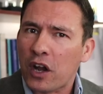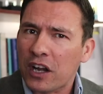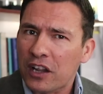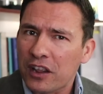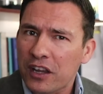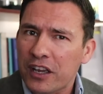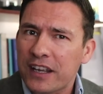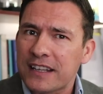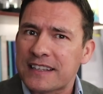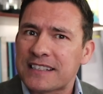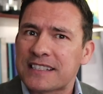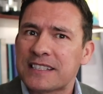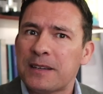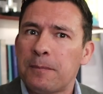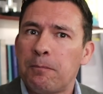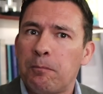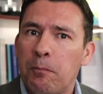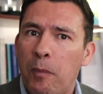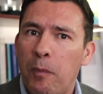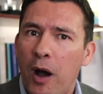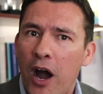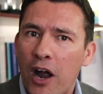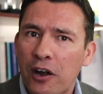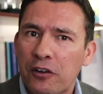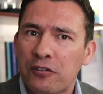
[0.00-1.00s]
We're going to look at
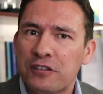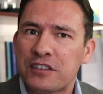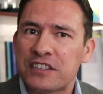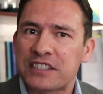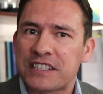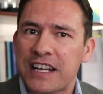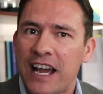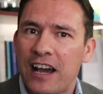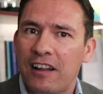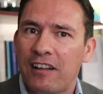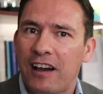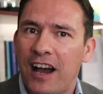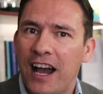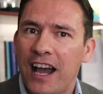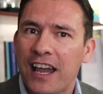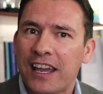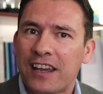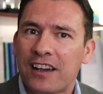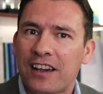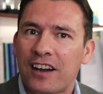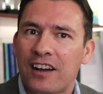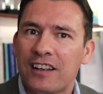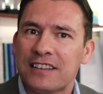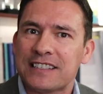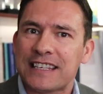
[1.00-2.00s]
some modern style
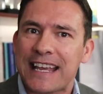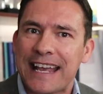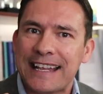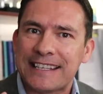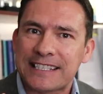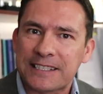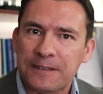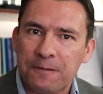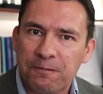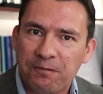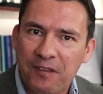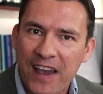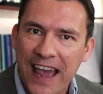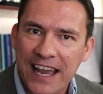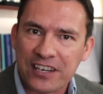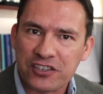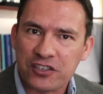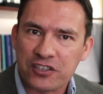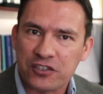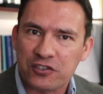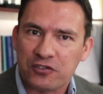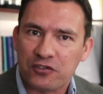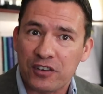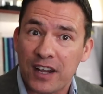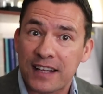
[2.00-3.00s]
icons and some
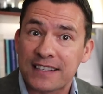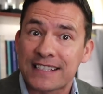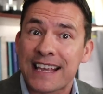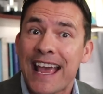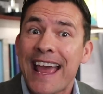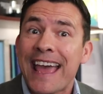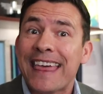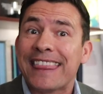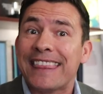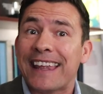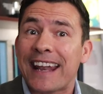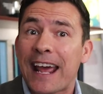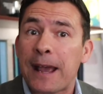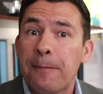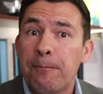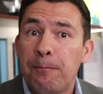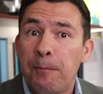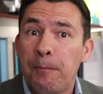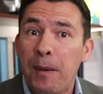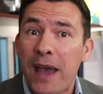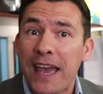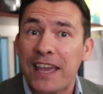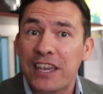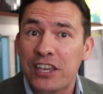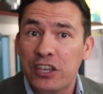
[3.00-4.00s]
fashion trends that I
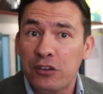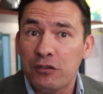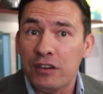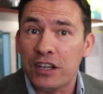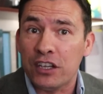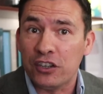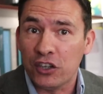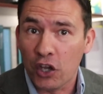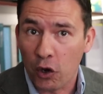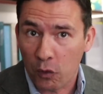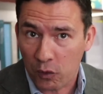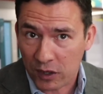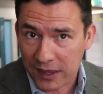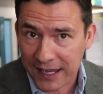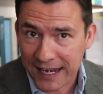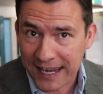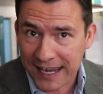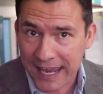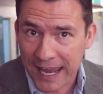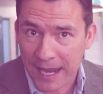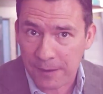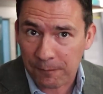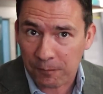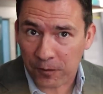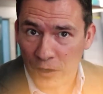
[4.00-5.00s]
bet you didn't know where they
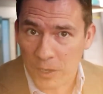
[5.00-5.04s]
came